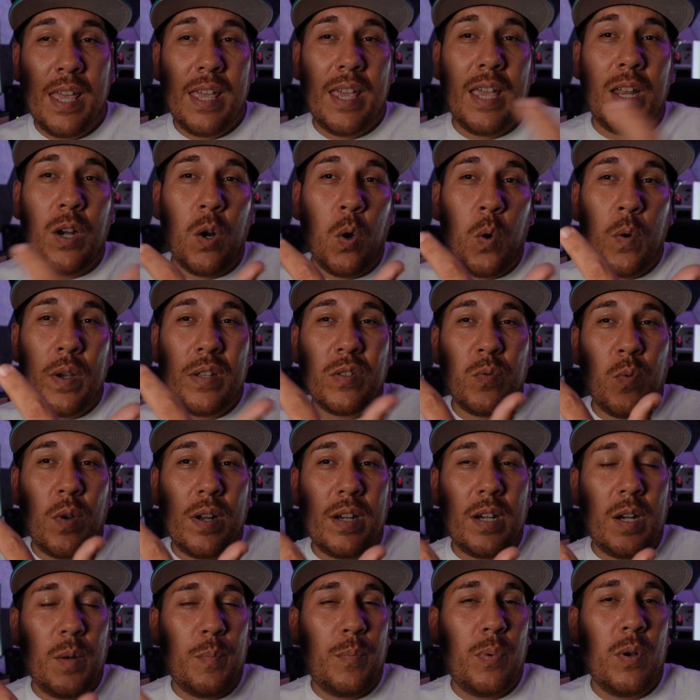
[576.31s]
it always
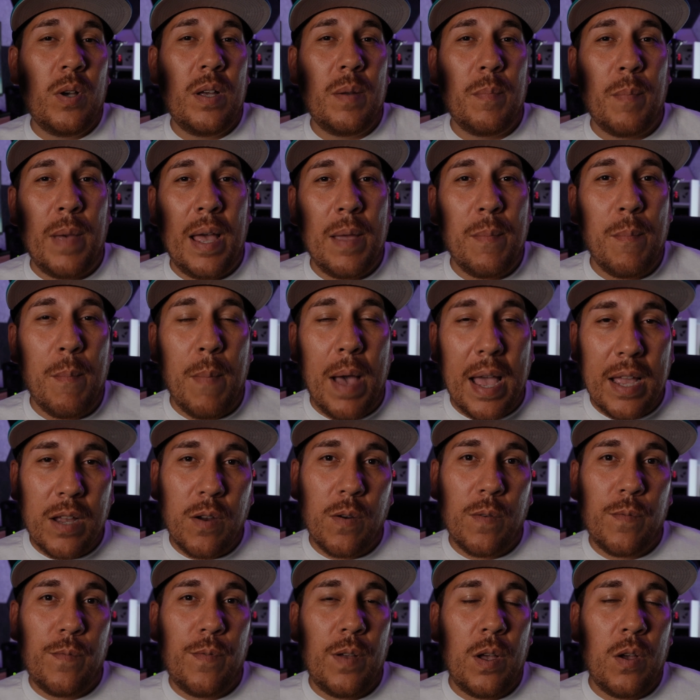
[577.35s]
wanted to put my
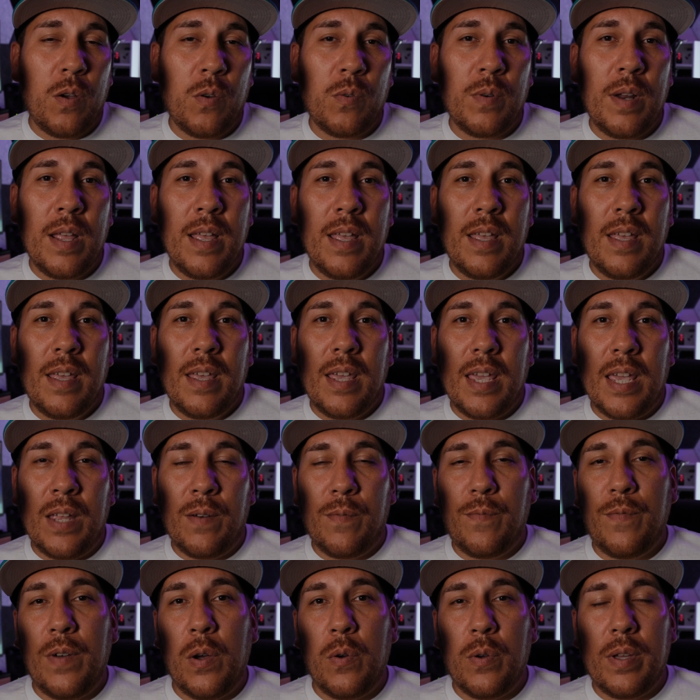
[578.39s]
microphone in
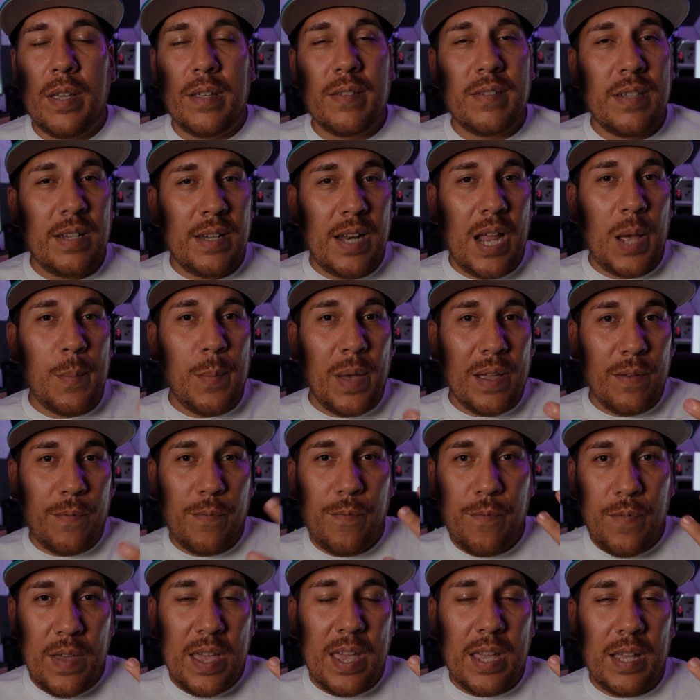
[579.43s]
focus and not my
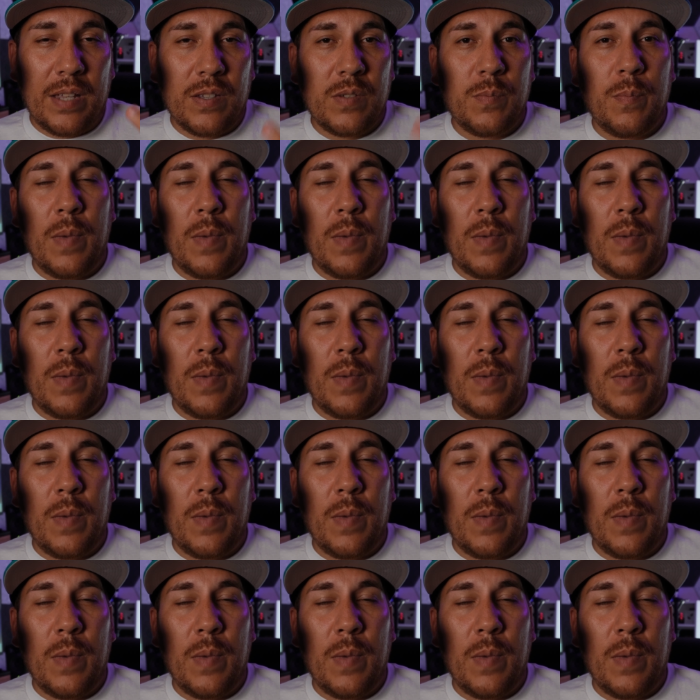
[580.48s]
face.